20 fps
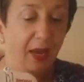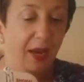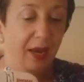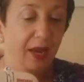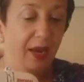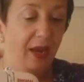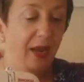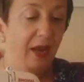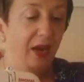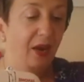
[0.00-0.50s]

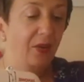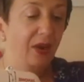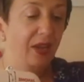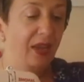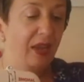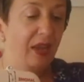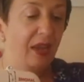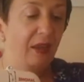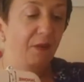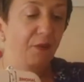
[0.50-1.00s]
now
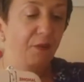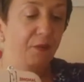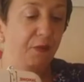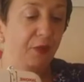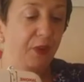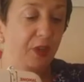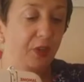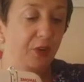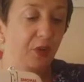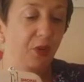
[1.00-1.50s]
if
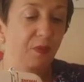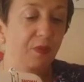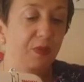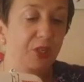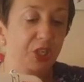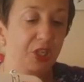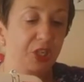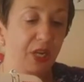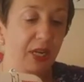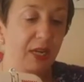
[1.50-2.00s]
your
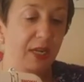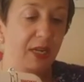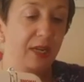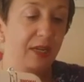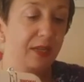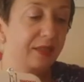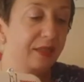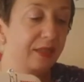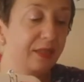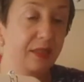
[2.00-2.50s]

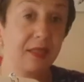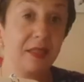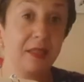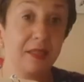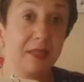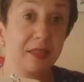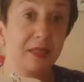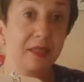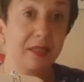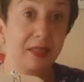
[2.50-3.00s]
machine
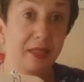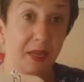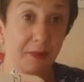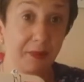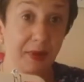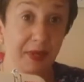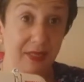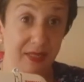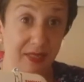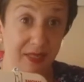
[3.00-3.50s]
starts
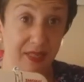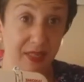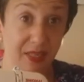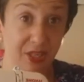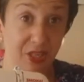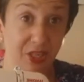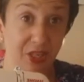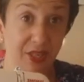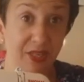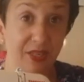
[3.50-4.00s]
skipping
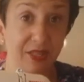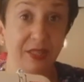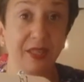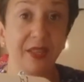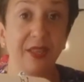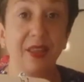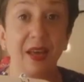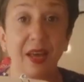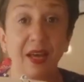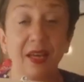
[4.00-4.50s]
stitches,
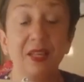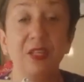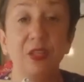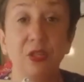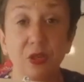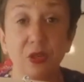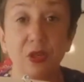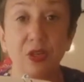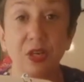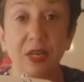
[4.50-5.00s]
that is
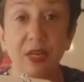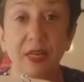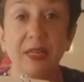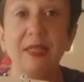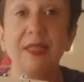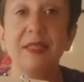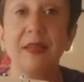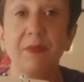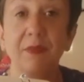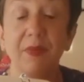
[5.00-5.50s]
usually
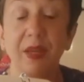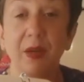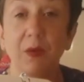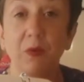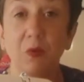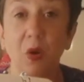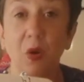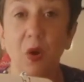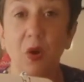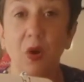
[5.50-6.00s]
something
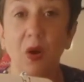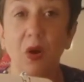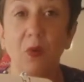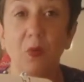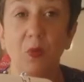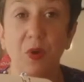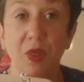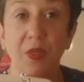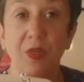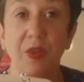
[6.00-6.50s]
wrong
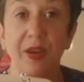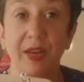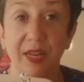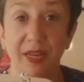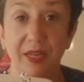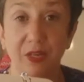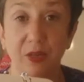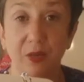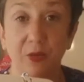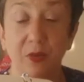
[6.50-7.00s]
with the
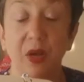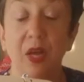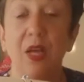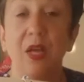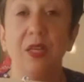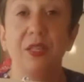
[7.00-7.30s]
needle.